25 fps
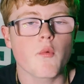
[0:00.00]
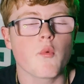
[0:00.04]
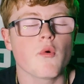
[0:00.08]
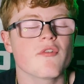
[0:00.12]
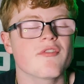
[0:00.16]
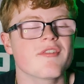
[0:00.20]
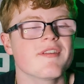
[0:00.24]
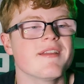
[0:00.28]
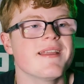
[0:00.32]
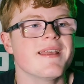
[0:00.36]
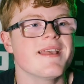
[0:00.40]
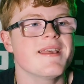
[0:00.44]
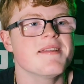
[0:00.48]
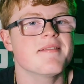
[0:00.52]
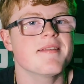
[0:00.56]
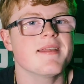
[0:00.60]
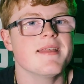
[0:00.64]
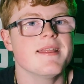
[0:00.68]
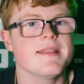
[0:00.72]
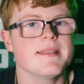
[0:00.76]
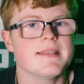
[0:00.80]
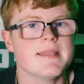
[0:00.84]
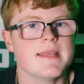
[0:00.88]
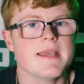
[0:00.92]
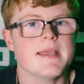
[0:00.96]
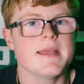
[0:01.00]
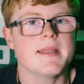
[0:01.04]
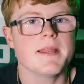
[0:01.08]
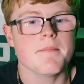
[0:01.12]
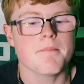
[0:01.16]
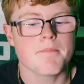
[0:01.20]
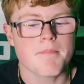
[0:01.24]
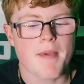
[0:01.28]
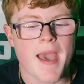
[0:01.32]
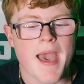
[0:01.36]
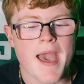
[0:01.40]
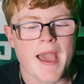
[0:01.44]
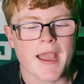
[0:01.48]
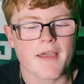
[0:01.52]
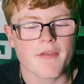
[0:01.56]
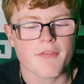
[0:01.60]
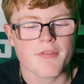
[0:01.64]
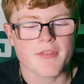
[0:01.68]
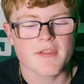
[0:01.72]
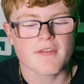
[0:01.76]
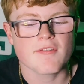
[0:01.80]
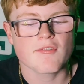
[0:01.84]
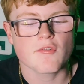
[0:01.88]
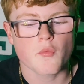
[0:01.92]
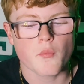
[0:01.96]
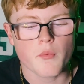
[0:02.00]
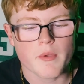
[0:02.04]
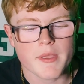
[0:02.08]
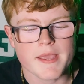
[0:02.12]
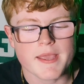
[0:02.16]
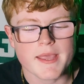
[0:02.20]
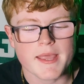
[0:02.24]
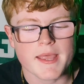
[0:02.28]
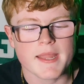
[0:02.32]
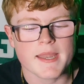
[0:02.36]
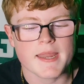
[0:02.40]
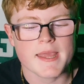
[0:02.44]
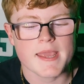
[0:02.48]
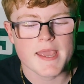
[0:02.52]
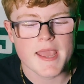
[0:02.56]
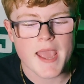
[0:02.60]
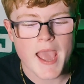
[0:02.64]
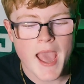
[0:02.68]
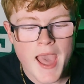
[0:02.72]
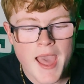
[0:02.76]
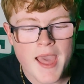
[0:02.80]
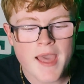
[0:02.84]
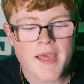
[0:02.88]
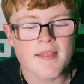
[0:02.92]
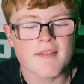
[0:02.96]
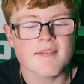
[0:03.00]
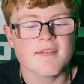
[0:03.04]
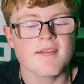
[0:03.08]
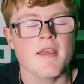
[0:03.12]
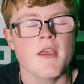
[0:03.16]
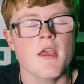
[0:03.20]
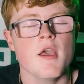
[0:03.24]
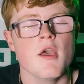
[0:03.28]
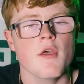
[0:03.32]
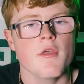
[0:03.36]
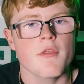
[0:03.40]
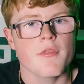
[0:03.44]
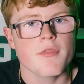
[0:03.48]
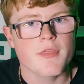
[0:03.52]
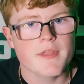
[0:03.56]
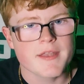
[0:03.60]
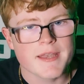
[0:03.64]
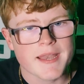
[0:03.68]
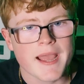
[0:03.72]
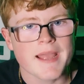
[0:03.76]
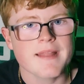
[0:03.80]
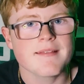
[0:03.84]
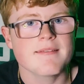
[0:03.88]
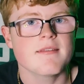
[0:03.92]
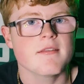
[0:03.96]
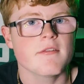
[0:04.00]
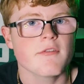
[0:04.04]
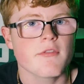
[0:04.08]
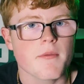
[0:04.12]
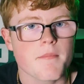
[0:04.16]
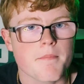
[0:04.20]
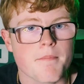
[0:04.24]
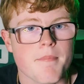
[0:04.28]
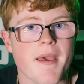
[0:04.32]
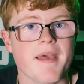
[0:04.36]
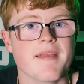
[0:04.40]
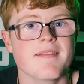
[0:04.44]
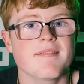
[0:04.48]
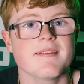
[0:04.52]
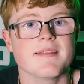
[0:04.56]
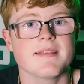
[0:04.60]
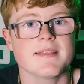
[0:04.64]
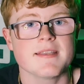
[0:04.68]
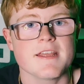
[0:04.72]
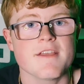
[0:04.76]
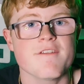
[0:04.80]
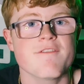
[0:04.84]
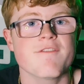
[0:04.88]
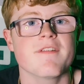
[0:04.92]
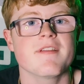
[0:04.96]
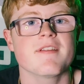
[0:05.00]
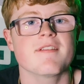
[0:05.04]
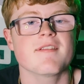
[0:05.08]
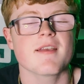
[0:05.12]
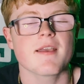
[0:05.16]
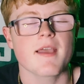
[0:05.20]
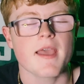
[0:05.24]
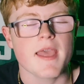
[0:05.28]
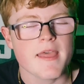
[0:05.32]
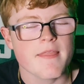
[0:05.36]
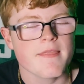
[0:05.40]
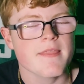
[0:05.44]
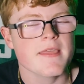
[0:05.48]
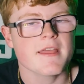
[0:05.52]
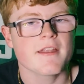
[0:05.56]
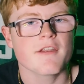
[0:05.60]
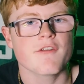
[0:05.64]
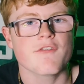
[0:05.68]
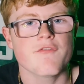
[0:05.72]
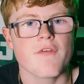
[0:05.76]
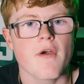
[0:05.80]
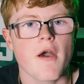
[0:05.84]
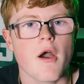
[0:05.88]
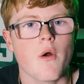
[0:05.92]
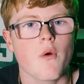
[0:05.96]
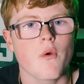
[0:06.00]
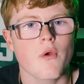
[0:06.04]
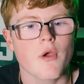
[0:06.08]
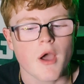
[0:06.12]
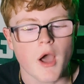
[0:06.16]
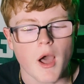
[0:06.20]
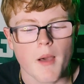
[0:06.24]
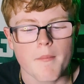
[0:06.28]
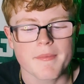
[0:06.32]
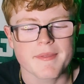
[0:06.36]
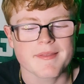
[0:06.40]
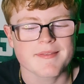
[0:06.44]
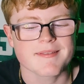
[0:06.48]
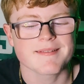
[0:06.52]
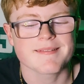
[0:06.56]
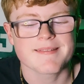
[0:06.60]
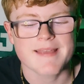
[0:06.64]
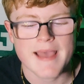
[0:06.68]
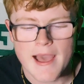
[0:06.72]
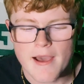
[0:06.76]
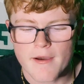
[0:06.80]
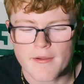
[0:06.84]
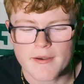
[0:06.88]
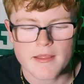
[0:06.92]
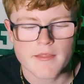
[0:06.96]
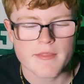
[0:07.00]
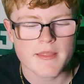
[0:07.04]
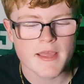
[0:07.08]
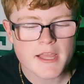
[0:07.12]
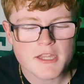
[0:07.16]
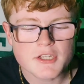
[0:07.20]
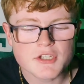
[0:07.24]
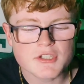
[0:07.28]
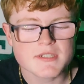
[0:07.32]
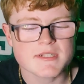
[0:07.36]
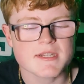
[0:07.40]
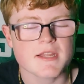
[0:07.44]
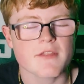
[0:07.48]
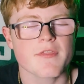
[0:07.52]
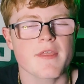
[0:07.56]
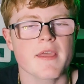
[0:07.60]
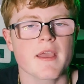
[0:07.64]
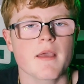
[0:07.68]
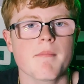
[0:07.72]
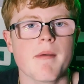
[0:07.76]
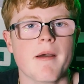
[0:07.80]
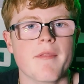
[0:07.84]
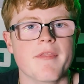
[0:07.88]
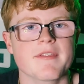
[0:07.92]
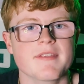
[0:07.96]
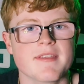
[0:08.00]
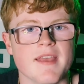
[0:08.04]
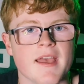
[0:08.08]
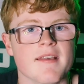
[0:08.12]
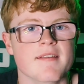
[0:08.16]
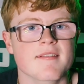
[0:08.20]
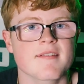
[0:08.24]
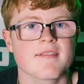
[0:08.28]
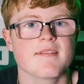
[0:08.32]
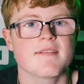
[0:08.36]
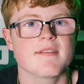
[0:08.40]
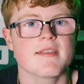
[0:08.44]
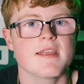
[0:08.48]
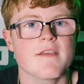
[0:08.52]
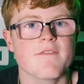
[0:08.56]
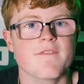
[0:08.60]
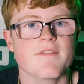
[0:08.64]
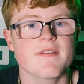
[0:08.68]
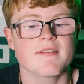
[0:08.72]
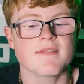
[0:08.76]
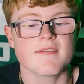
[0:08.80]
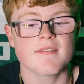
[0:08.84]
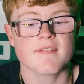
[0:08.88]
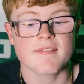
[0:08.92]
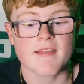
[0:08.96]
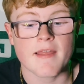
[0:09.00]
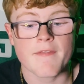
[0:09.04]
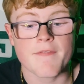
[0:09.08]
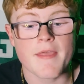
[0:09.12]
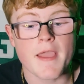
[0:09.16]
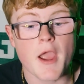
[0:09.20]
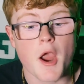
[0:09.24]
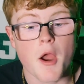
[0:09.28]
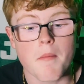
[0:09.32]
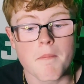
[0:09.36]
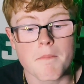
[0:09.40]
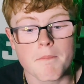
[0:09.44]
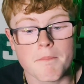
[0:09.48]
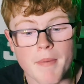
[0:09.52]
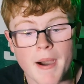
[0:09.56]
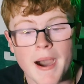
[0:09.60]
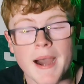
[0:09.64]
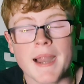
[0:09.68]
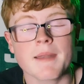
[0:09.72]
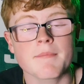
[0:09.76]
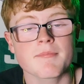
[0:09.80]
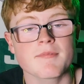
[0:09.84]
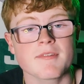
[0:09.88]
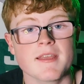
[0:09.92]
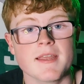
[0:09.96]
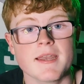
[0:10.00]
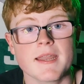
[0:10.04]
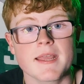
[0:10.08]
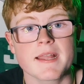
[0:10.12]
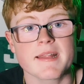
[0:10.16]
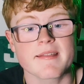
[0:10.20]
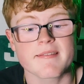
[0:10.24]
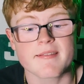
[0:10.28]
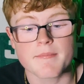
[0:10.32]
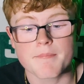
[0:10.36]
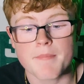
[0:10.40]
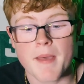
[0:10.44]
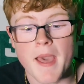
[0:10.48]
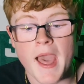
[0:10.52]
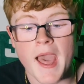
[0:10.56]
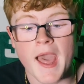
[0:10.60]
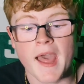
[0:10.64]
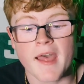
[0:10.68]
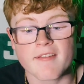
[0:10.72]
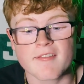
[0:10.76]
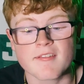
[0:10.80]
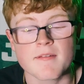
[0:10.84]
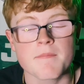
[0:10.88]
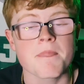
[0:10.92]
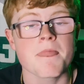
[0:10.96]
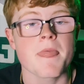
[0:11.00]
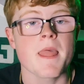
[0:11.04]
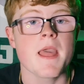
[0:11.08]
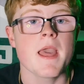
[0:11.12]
Wilson is indeed back this week, and he has the 19th best defense in the NFL coming to town. And the interesting thing about the Texans defense is that they are bottom 10 against the pass,